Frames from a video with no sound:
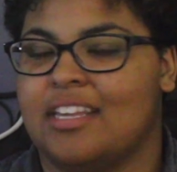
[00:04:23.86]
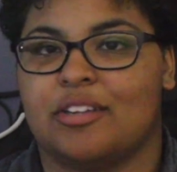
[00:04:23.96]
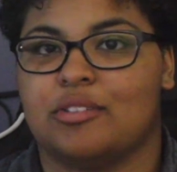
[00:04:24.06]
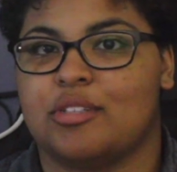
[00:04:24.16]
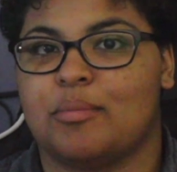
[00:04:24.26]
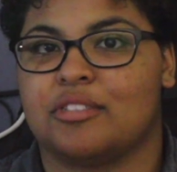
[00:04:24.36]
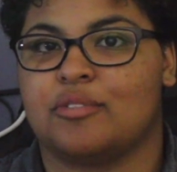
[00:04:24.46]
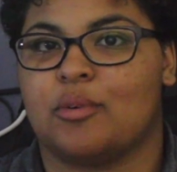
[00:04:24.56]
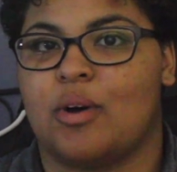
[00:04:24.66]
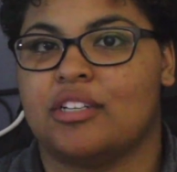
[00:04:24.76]
Thank you so
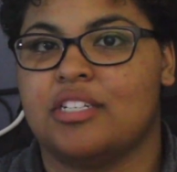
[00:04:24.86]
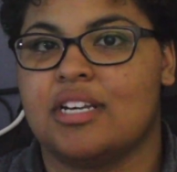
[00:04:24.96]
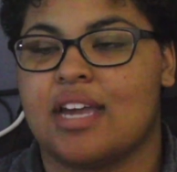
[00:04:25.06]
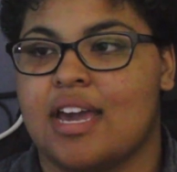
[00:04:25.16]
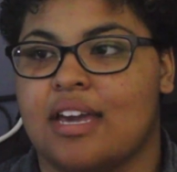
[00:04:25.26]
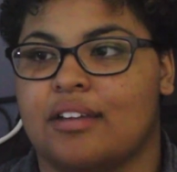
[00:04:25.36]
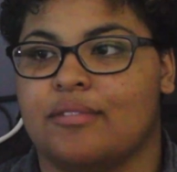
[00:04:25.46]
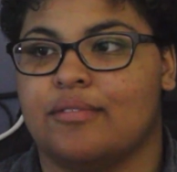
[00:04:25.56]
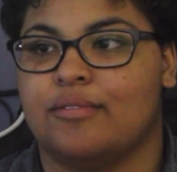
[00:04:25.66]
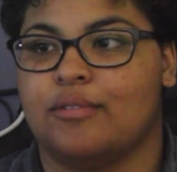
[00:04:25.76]
much for watching,
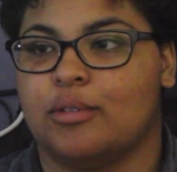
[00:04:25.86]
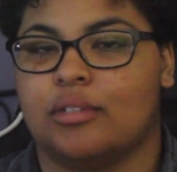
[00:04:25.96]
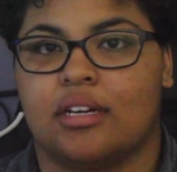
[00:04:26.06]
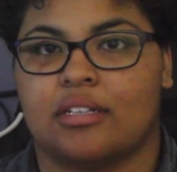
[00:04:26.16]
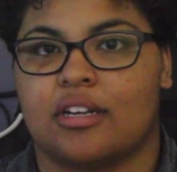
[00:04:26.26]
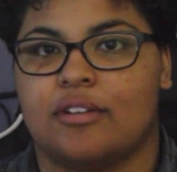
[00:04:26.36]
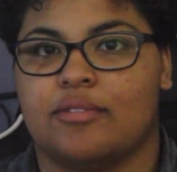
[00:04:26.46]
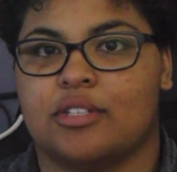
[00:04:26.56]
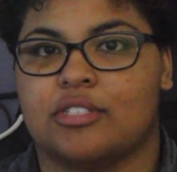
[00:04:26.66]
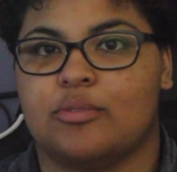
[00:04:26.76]
and full
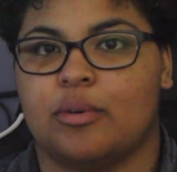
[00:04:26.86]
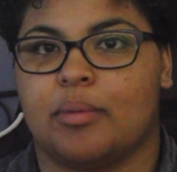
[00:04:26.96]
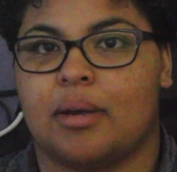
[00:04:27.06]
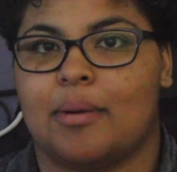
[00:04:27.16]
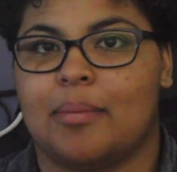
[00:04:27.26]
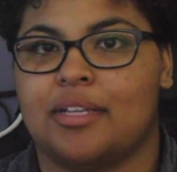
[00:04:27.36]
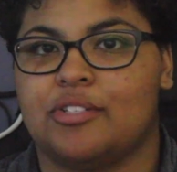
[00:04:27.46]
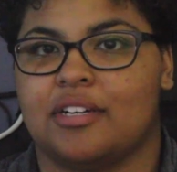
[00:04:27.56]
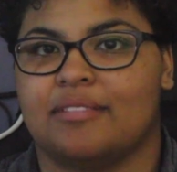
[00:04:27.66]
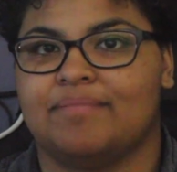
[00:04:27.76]
uncut version will be on my
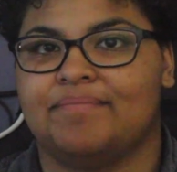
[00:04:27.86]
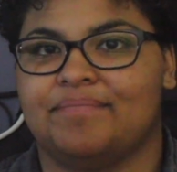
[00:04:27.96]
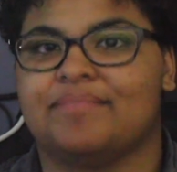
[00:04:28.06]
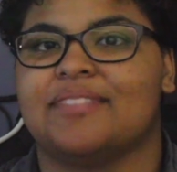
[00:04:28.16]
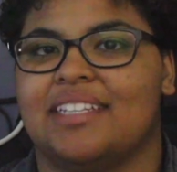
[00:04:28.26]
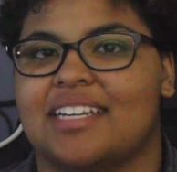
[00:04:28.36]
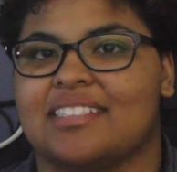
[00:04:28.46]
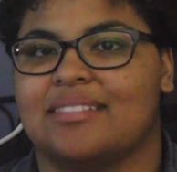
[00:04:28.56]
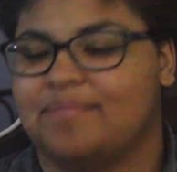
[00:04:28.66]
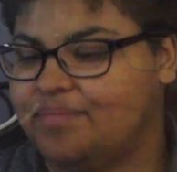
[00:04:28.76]
Patreon.
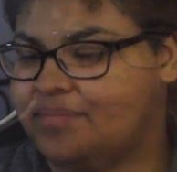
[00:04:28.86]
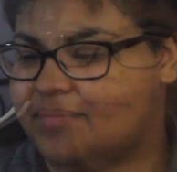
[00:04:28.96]
Thanks.